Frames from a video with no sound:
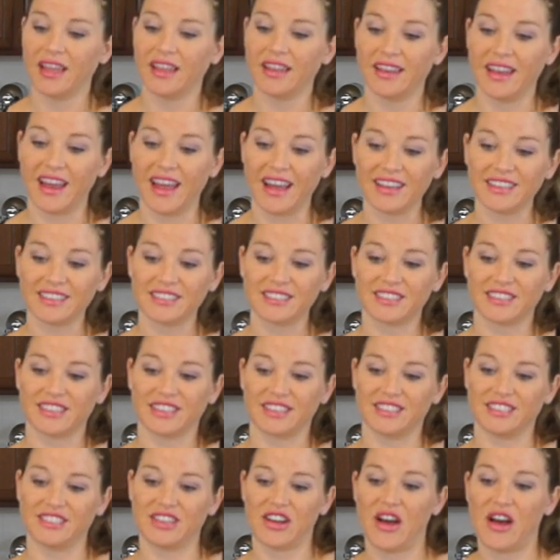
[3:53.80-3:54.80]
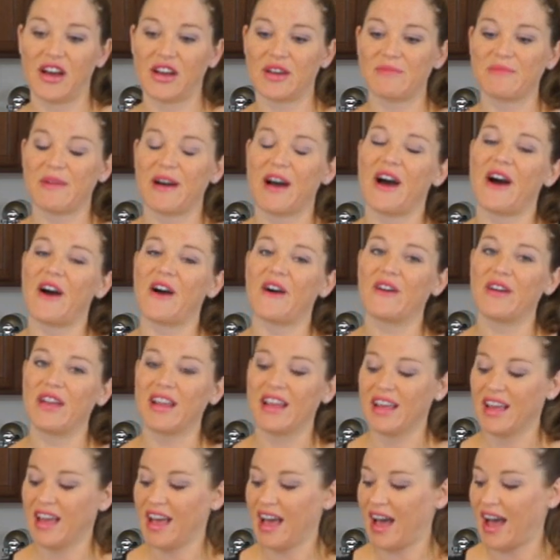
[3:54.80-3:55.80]
Next, let's talk about
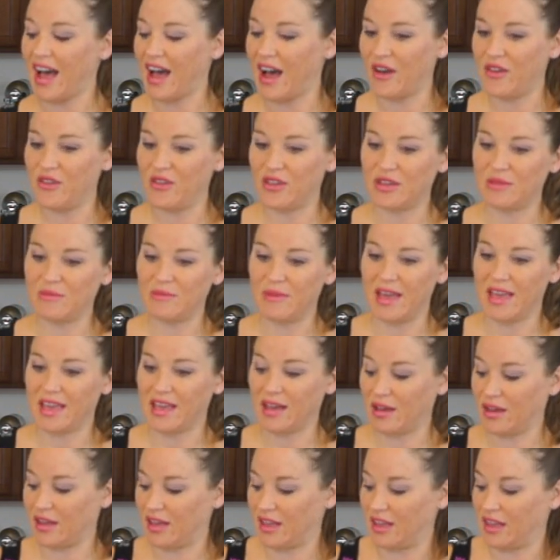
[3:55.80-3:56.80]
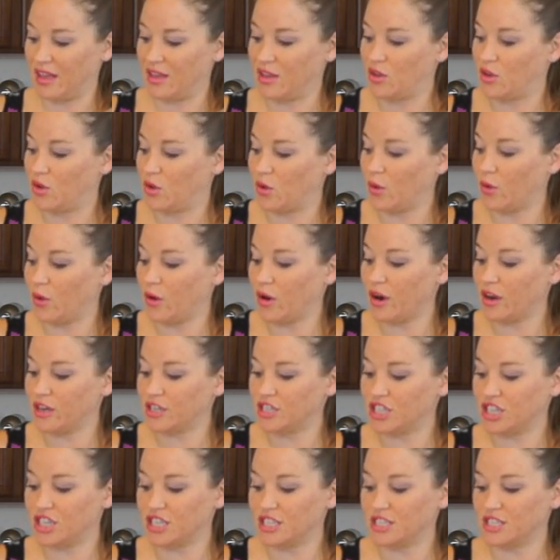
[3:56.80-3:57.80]
how you can make a
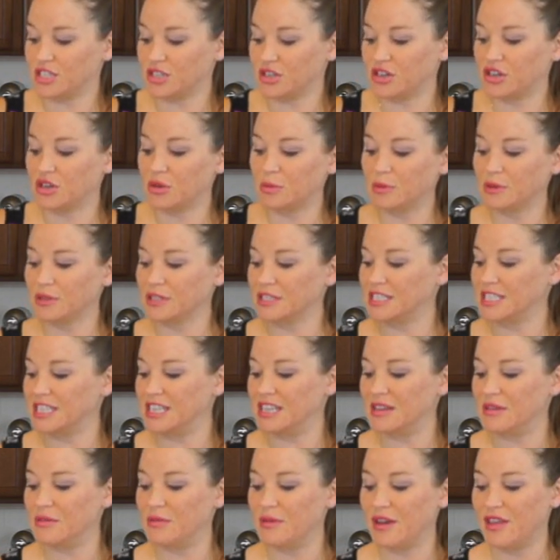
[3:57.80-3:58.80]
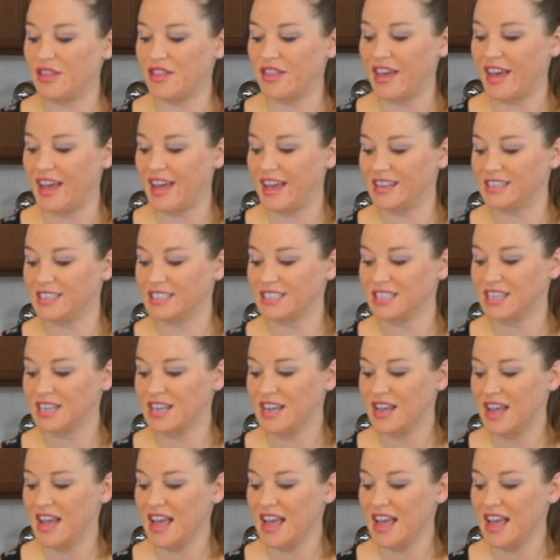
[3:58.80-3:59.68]
gorgeous herbal tea with it.